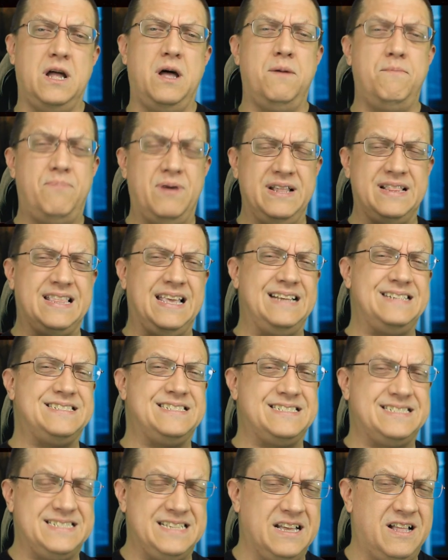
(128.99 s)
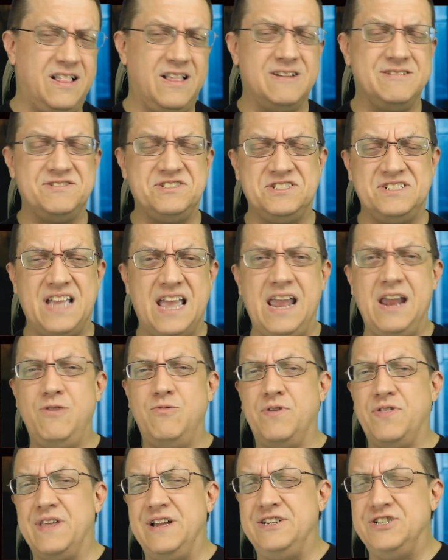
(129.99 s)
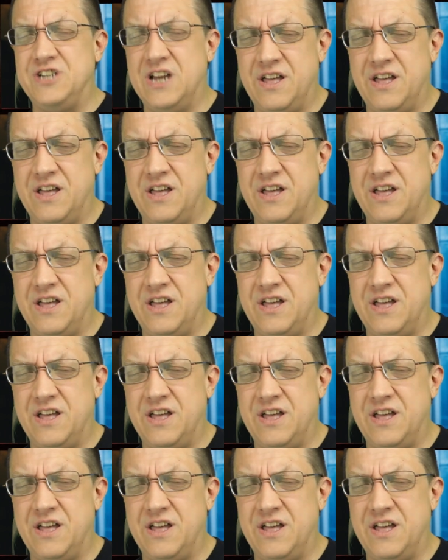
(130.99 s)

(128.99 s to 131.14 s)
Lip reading: but they still are staying with each